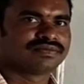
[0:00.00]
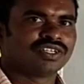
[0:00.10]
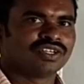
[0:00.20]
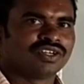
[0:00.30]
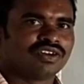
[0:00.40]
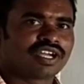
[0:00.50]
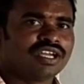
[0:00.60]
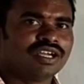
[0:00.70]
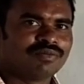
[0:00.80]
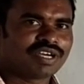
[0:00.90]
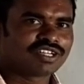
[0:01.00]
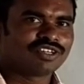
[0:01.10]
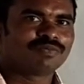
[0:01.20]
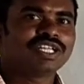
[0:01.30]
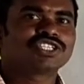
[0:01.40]
Okay, but please
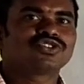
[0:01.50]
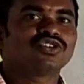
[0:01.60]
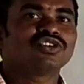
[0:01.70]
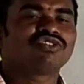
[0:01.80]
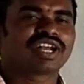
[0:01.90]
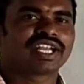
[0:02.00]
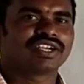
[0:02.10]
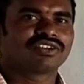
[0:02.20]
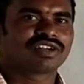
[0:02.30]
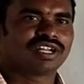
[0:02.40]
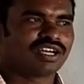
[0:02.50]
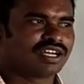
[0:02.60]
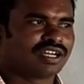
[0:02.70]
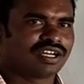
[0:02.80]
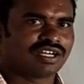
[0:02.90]
don't forget
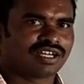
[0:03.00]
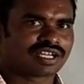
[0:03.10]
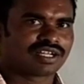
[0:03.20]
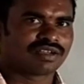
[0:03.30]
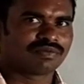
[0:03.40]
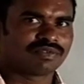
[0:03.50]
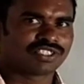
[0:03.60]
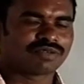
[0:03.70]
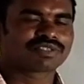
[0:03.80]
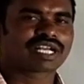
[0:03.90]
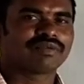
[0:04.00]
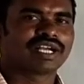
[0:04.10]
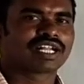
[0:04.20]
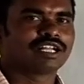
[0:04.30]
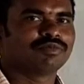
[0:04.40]
to subscribe and click
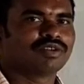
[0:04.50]
bell button.